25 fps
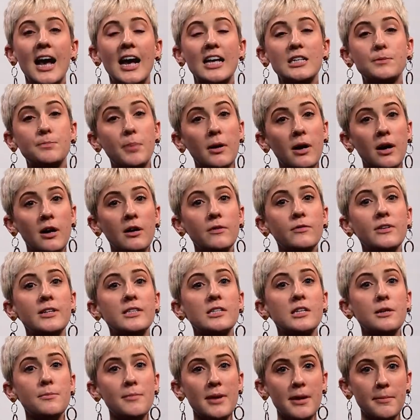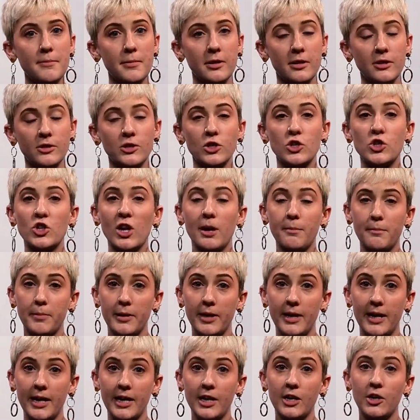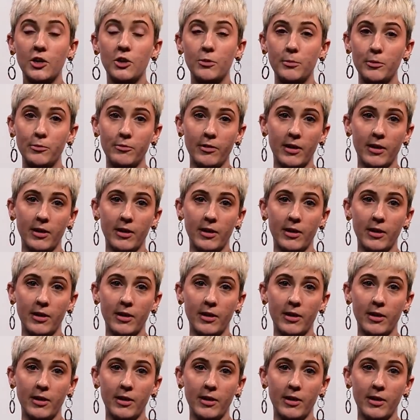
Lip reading: as part of its commitment to championing human